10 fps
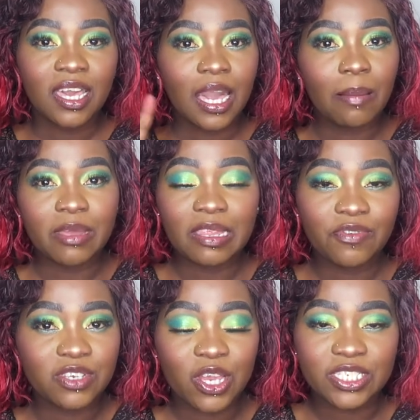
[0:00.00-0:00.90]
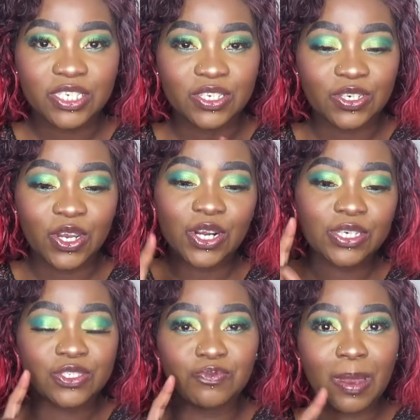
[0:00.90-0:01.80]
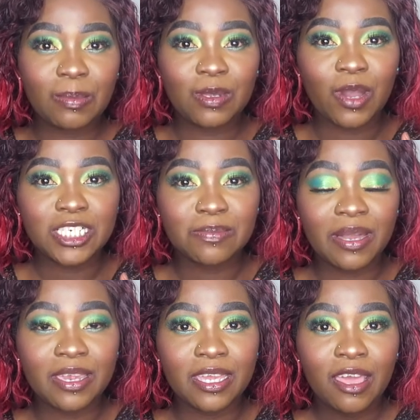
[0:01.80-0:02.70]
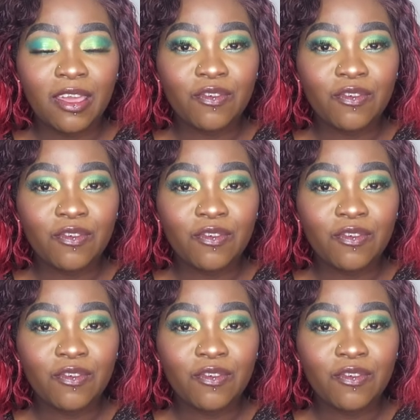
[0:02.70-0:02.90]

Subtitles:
I mean for dark skin girls, you probably watched my